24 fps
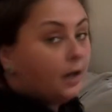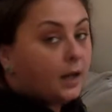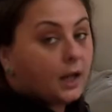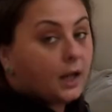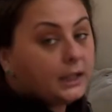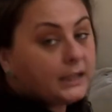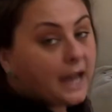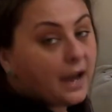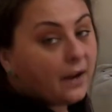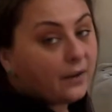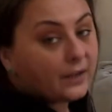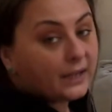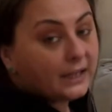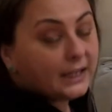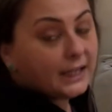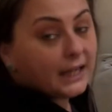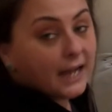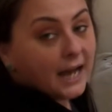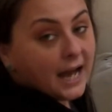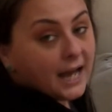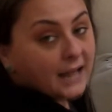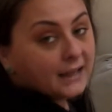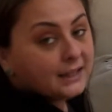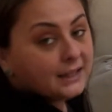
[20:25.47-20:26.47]
Now, can I
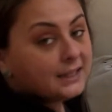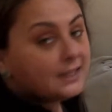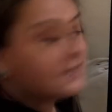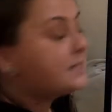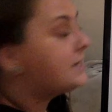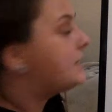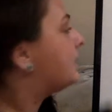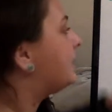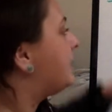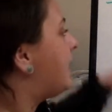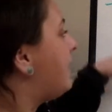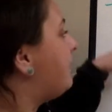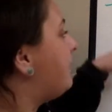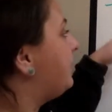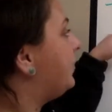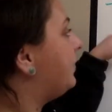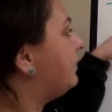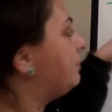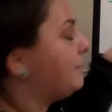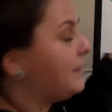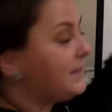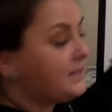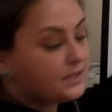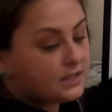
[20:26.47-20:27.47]
add these together
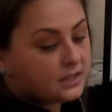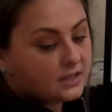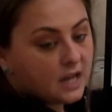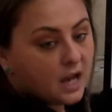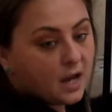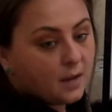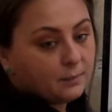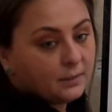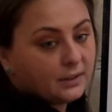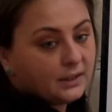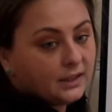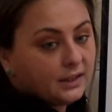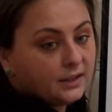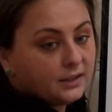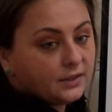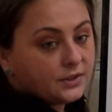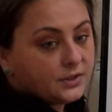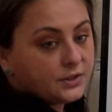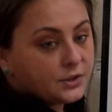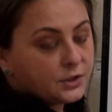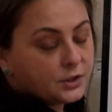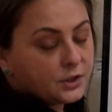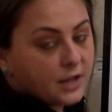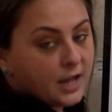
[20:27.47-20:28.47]
if my
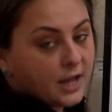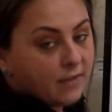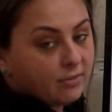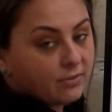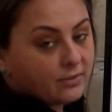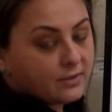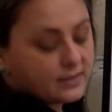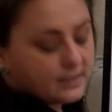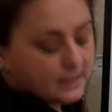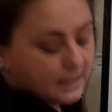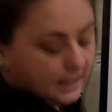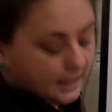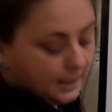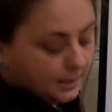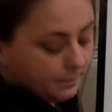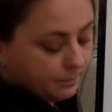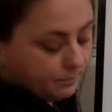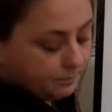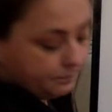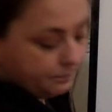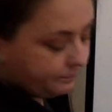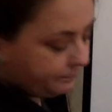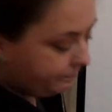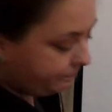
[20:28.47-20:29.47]
denominators are not the same?
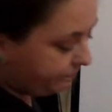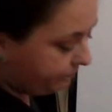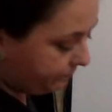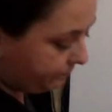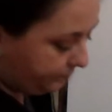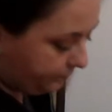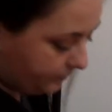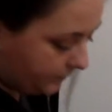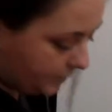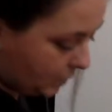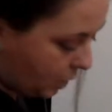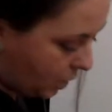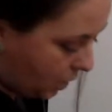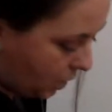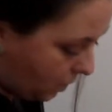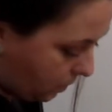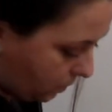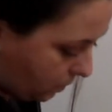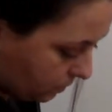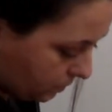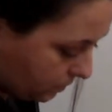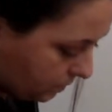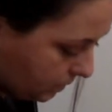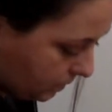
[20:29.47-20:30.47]

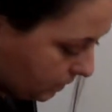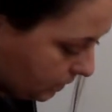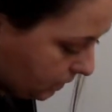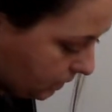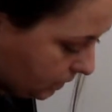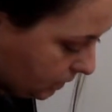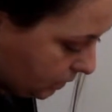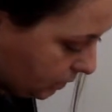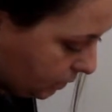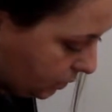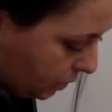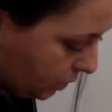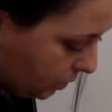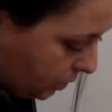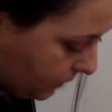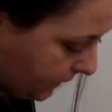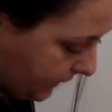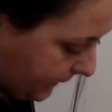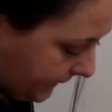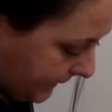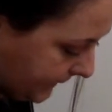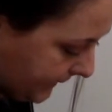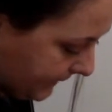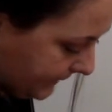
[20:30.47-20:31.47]
No. No, I
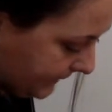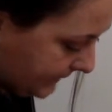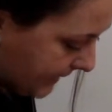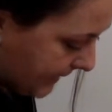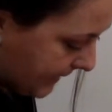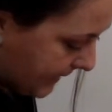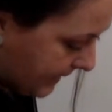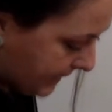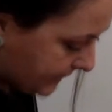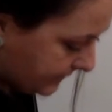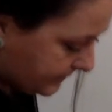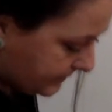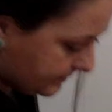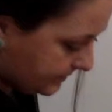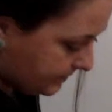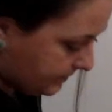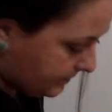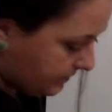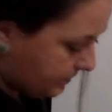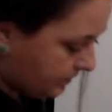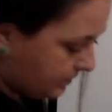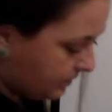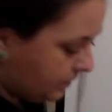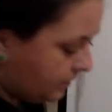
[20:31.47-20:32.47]
cannot.
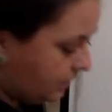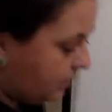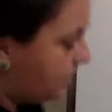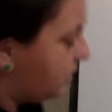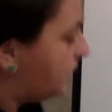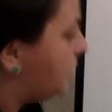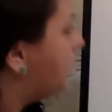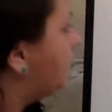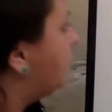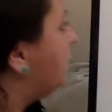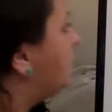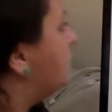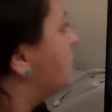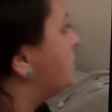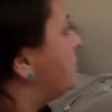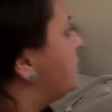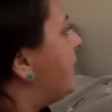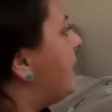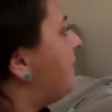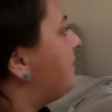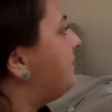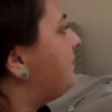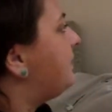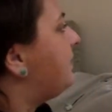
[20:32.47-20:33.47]
So
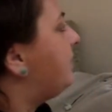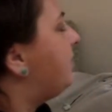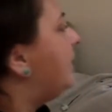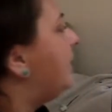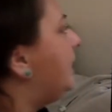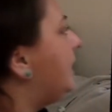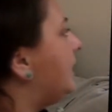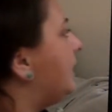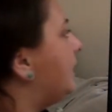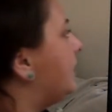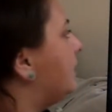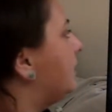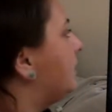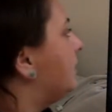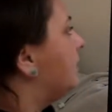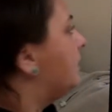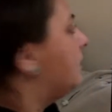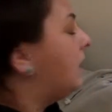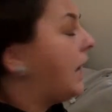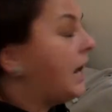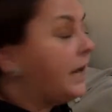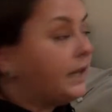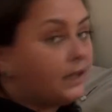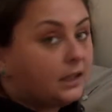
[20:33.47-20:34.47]
I have to think.
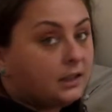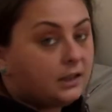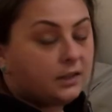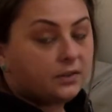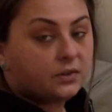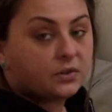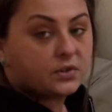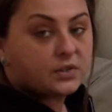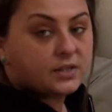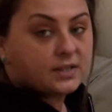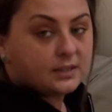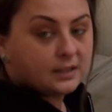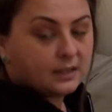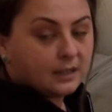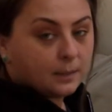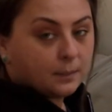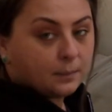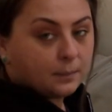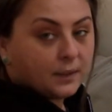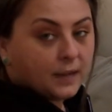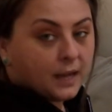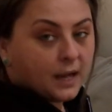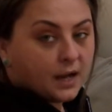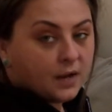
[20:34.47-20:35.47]
I can either
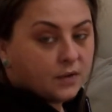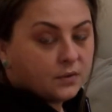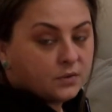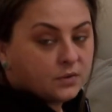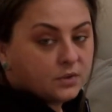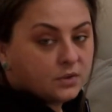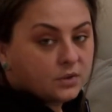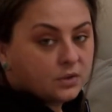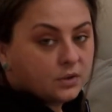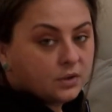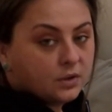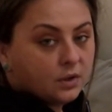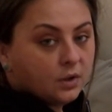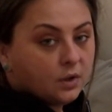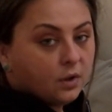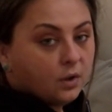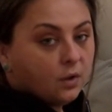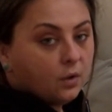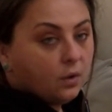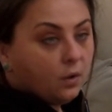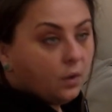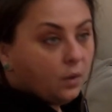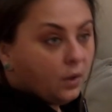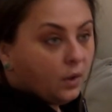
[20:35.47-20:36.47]
skip count,
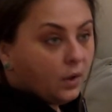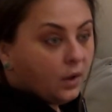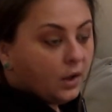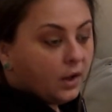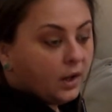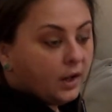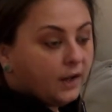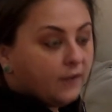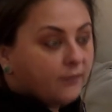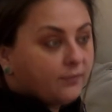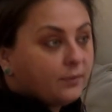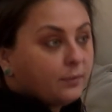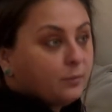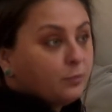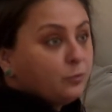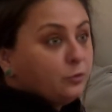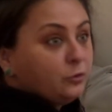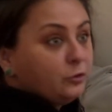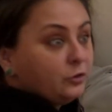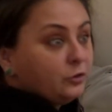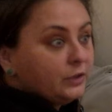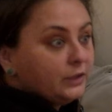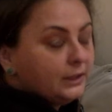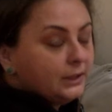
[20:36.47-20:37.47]
or if
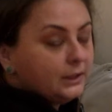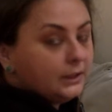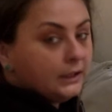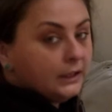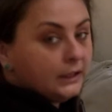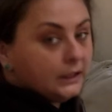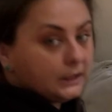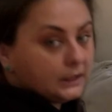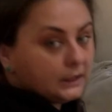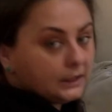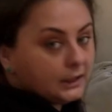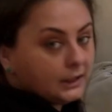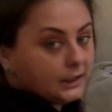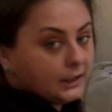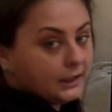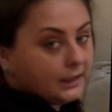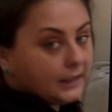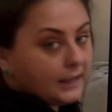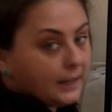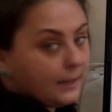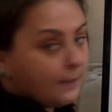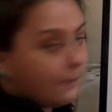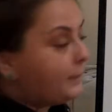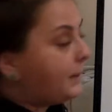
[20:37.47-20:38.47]
I'm really good
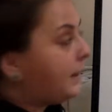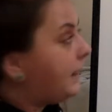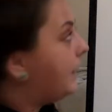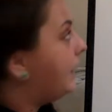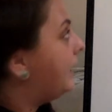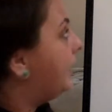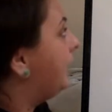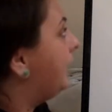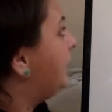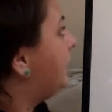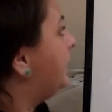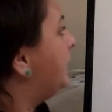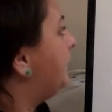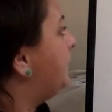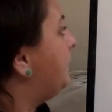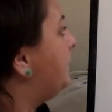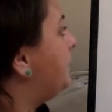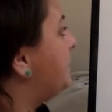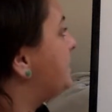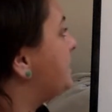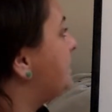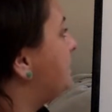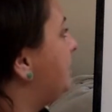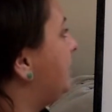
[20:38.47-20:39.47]
at my
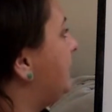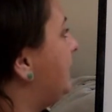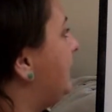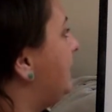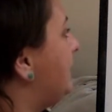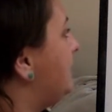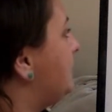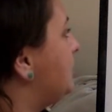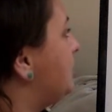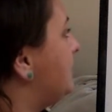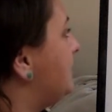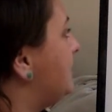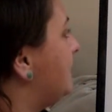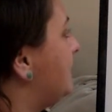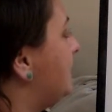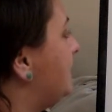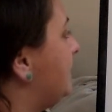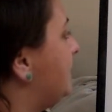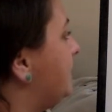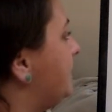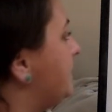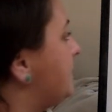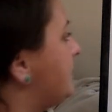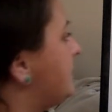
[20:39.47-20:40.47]
multiplication
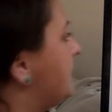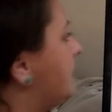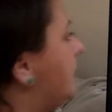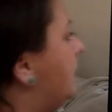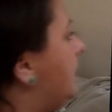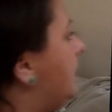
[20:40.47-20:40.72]
tables,